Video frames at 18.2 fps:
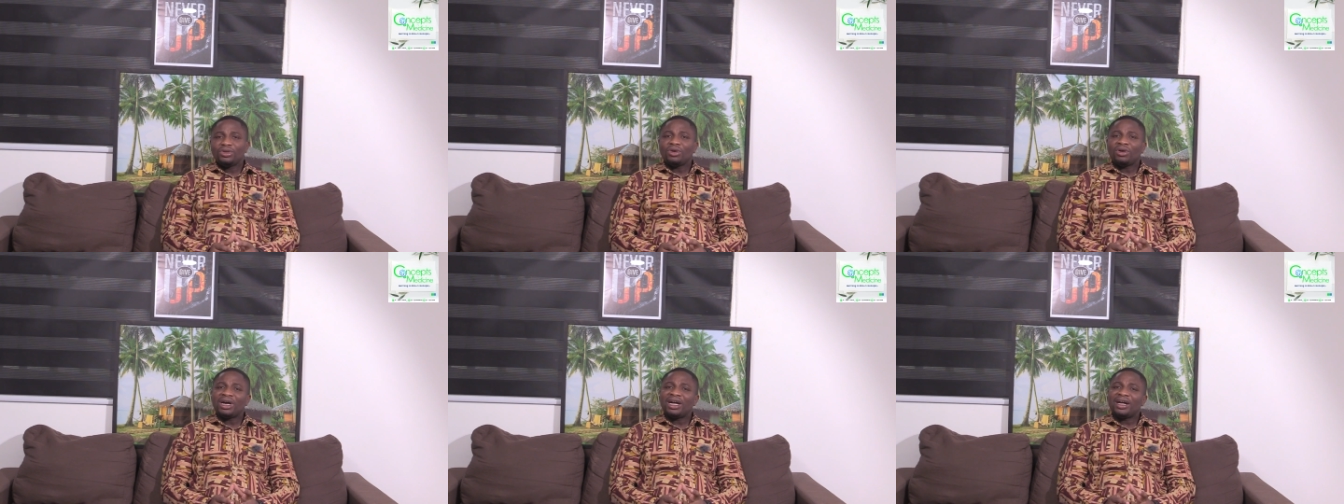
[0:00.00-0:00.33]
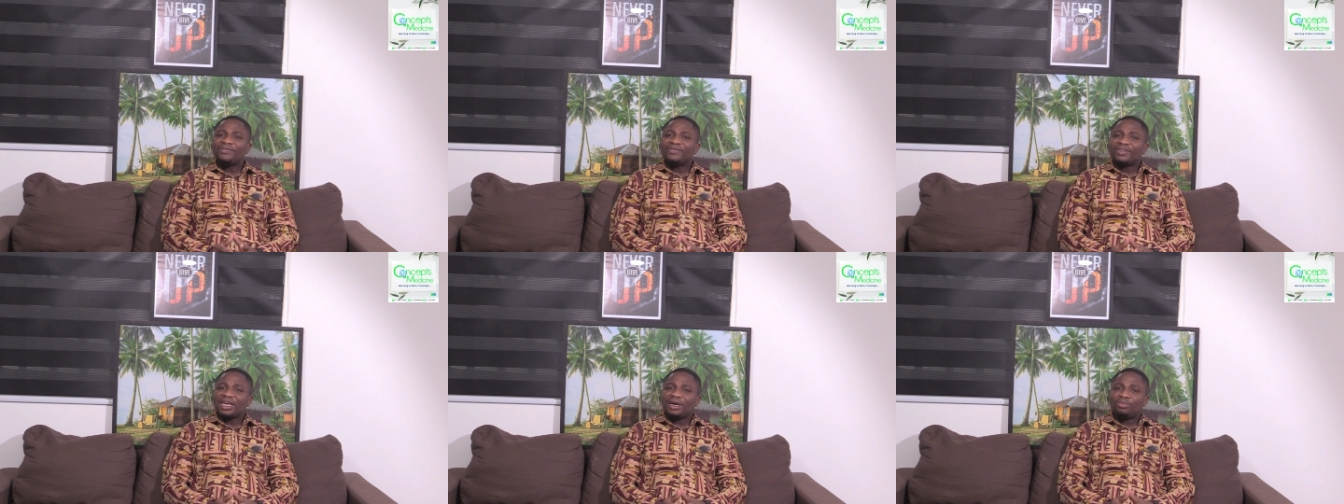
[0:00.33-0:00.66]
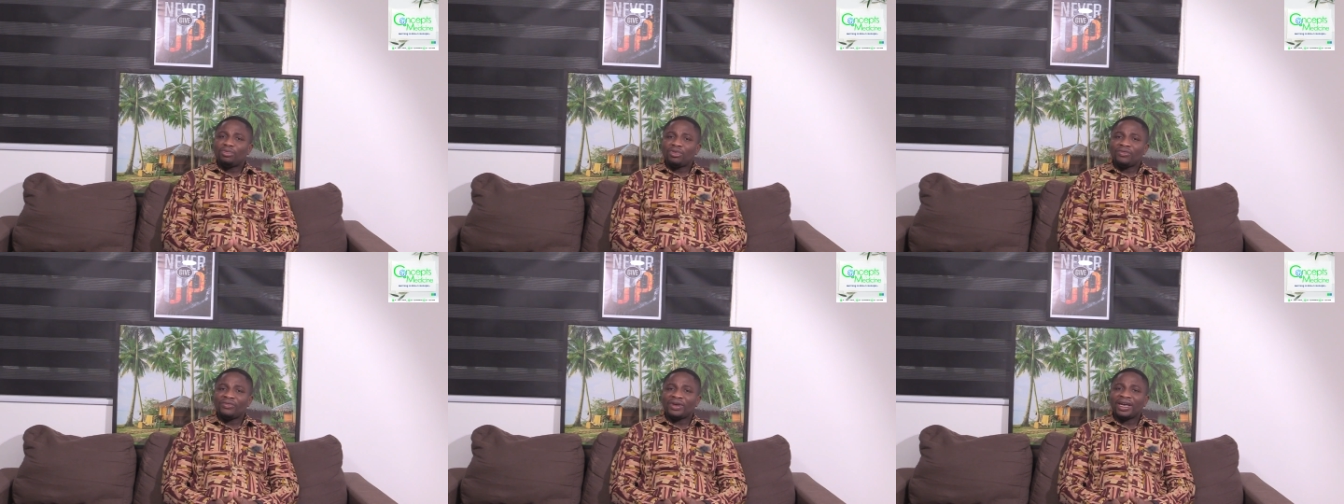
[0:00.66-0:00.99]
your
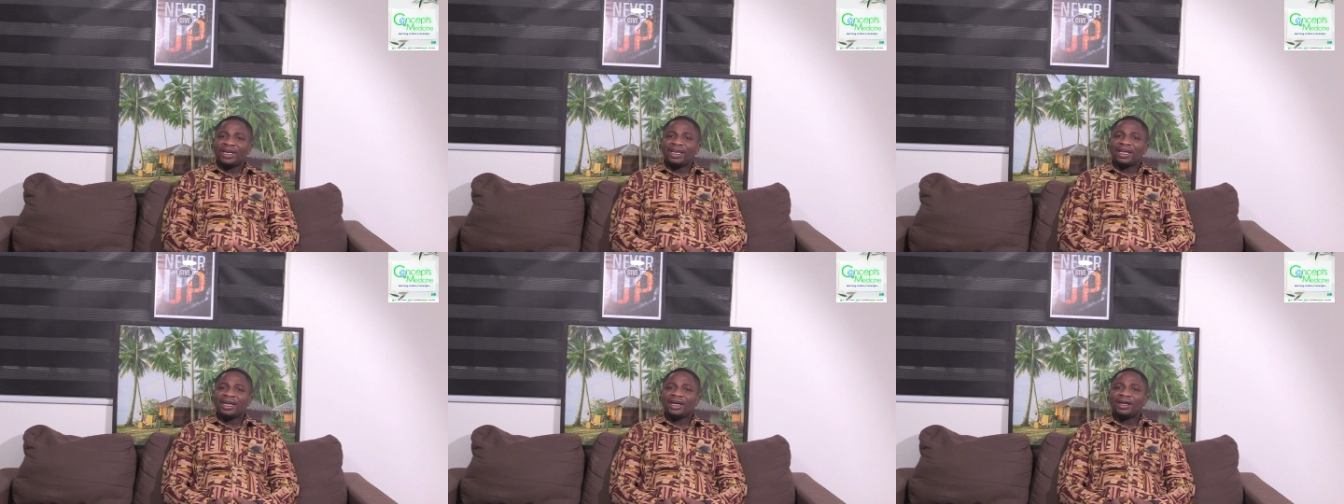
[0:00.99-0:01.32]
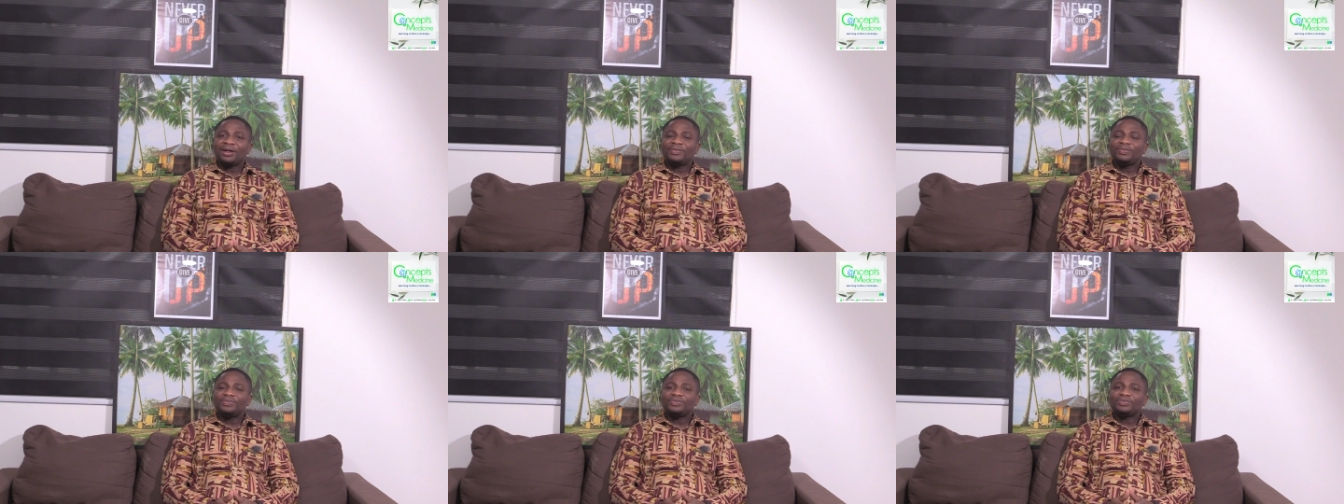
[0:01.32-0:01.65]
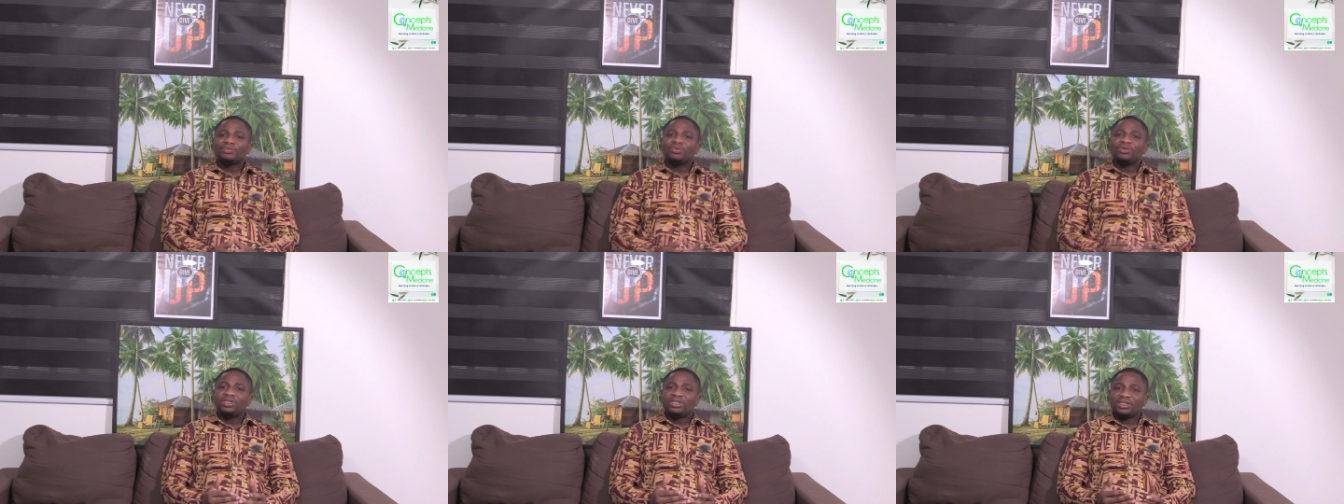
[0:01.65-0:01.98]
healthcare provider
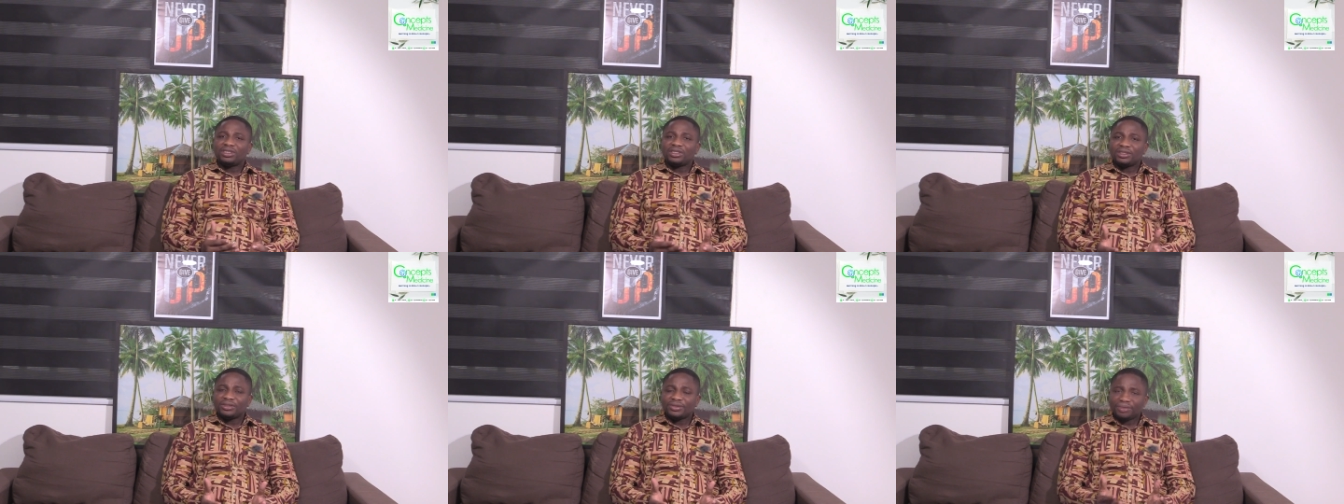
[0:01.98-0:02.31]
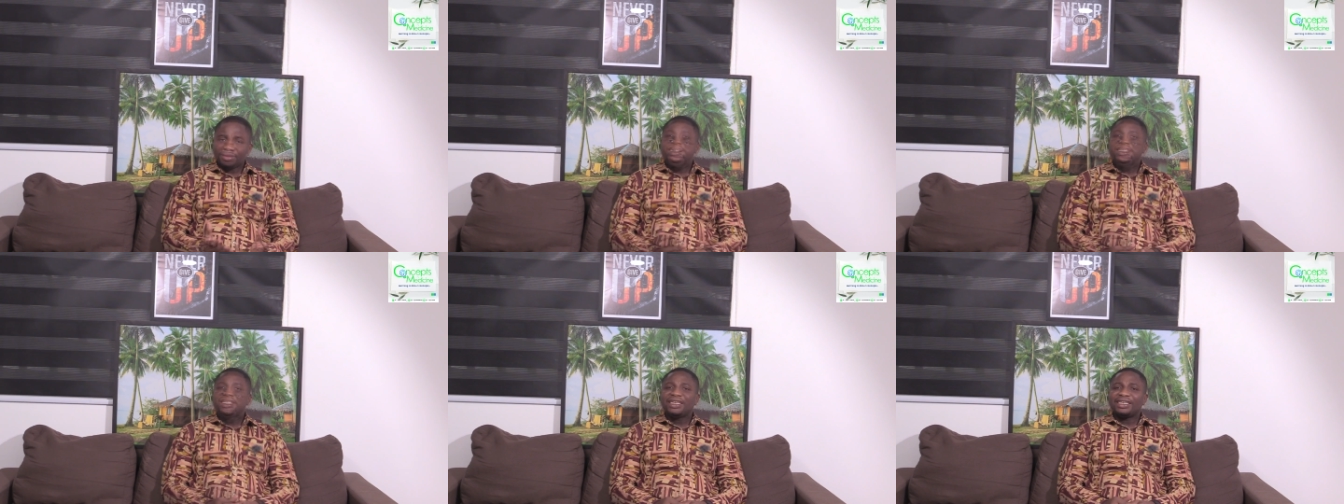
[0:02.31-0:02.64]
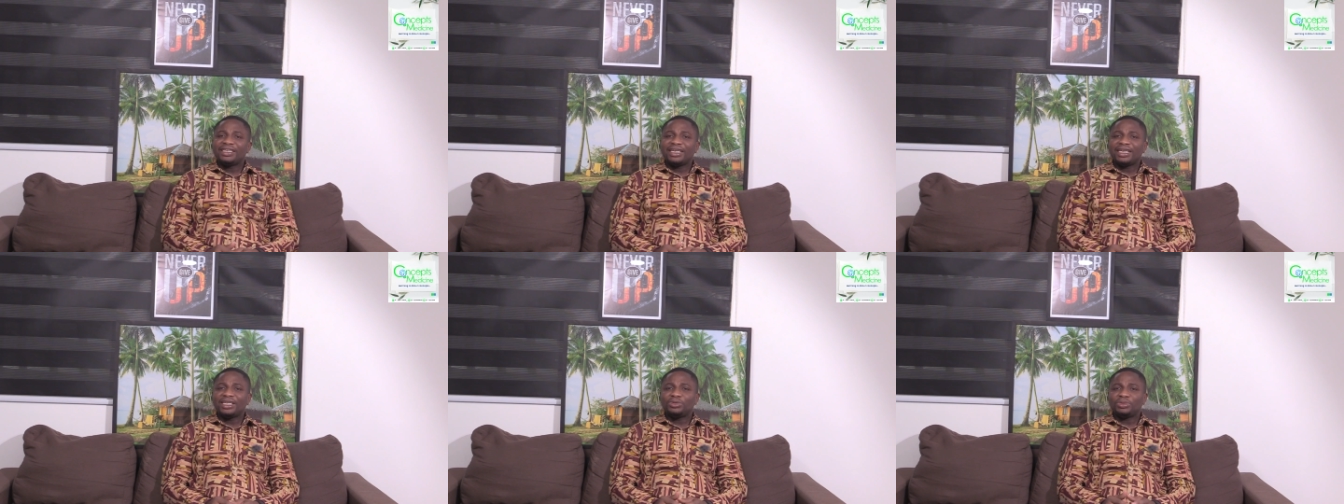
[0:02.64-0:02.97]
would
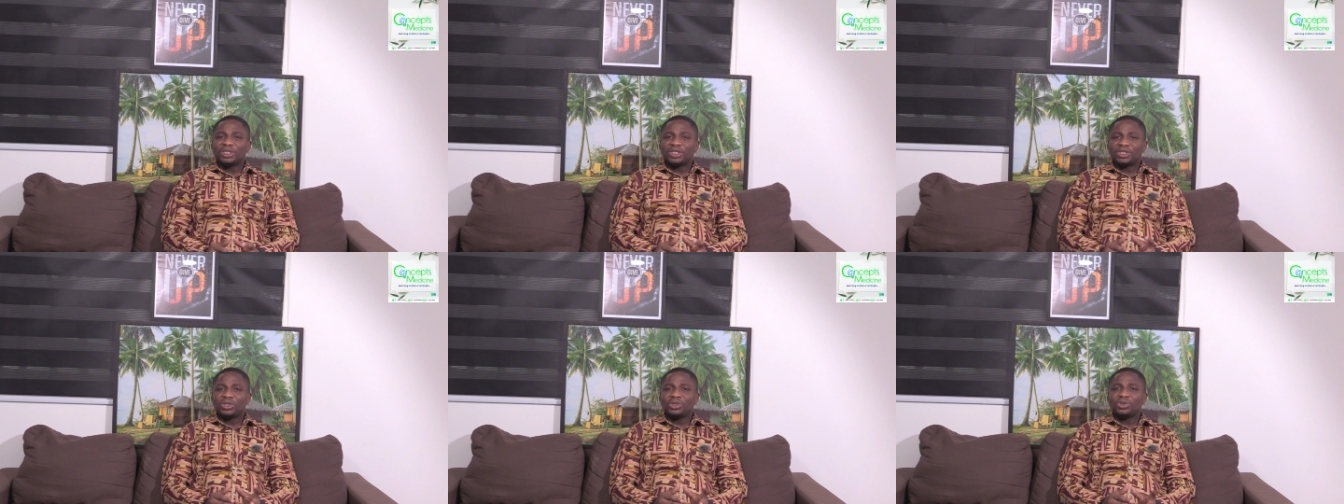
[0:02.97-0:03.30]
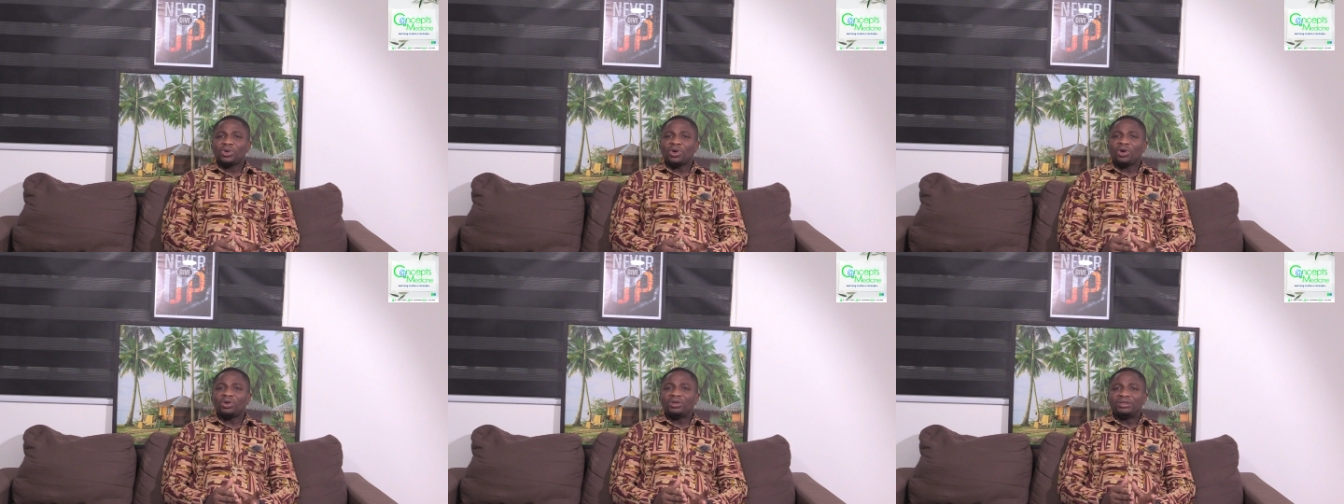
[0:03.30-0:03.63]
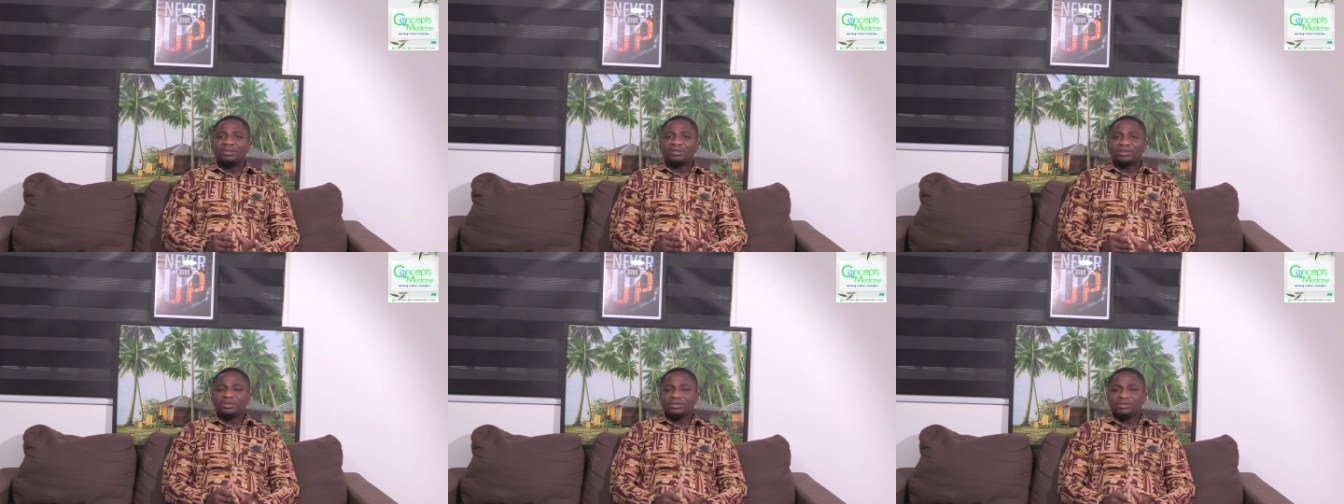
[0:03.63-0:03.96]
schedule a date with you
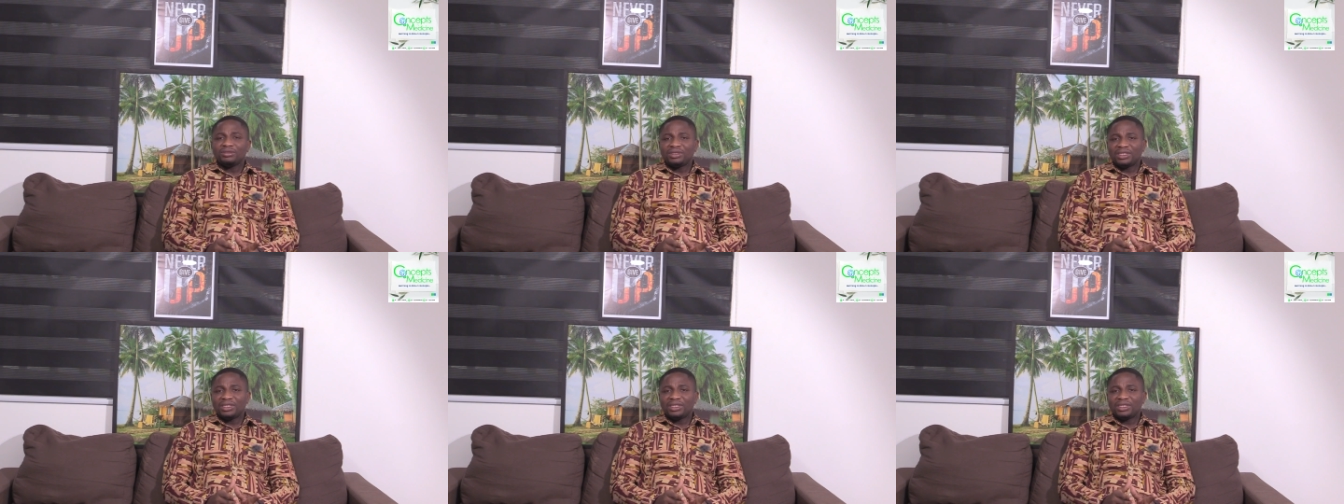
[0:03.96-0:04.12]
on